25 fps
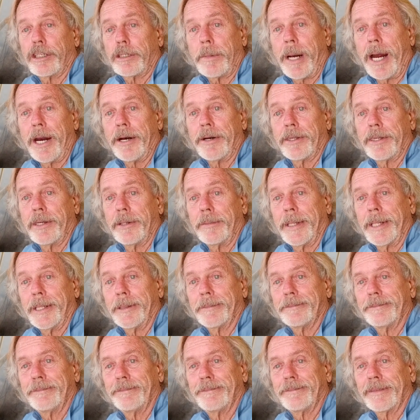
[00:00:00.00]
smarter than me.
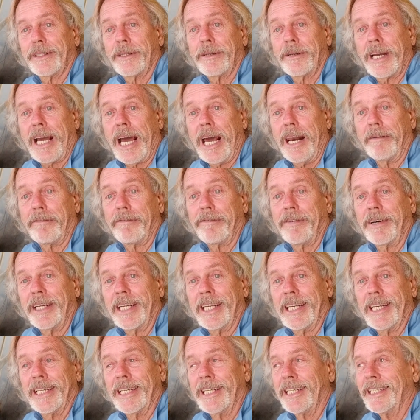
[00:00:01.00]
Kind of
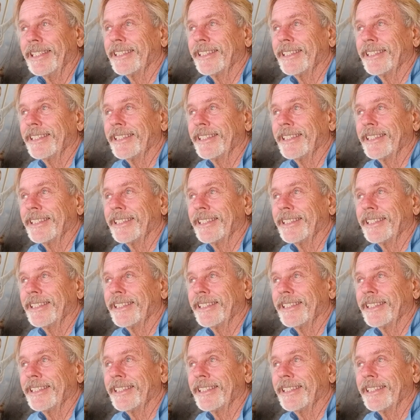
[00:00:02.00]
funny,